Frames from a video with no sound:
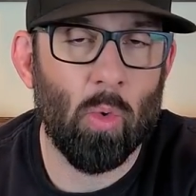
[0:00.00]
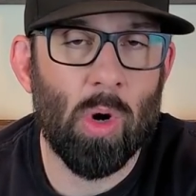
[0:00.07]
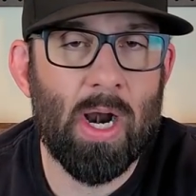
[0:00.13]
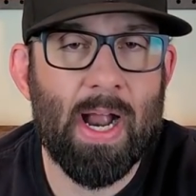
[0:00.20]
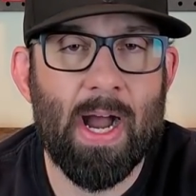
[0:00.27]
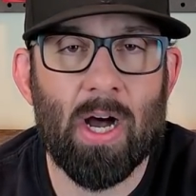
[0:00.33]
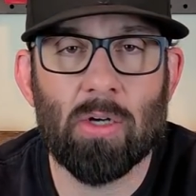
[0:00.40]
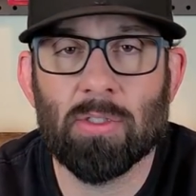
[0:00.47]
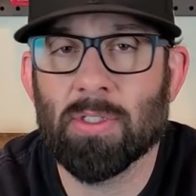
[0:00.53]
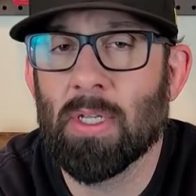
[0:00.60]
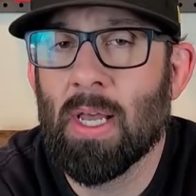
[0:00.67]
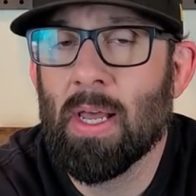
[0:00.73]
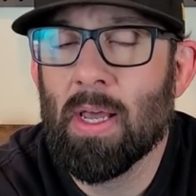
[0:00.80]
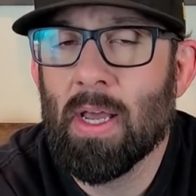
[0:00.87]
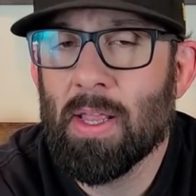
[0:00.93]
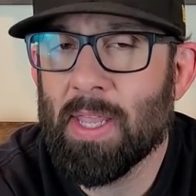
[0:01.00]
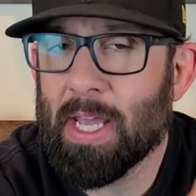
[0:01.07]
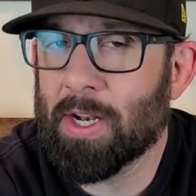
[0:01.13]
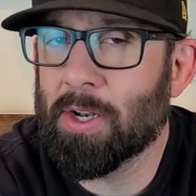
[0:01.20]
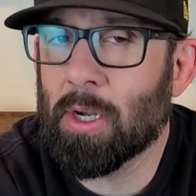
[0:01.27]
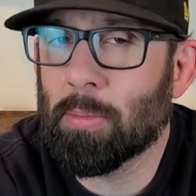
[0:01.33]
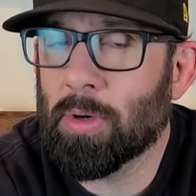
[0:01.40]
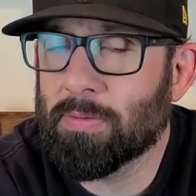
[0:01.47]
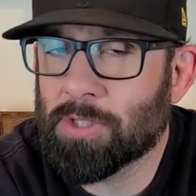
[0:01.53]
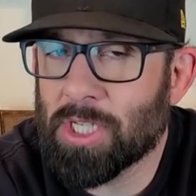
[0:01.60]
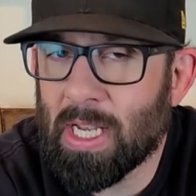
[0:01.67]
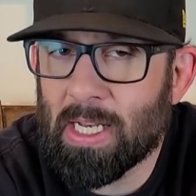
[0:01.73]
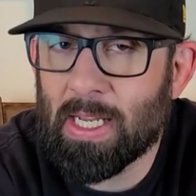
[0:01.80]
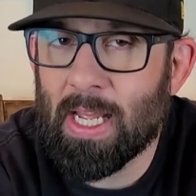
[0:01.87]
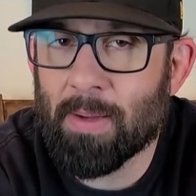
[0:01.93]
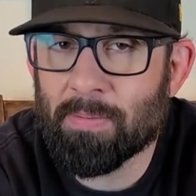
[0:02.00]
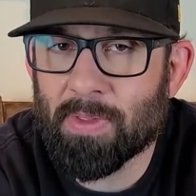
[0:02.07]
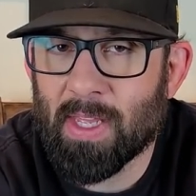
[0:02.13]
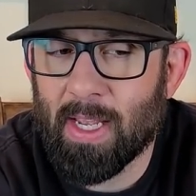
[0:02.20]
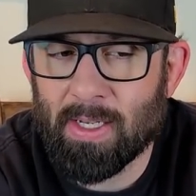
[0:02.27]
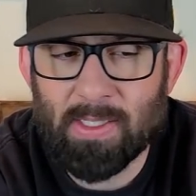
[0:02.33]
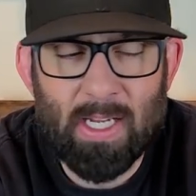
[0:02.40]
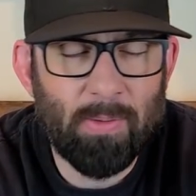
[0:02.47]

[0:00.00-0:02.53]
Warehouse. They had a number of JDM things,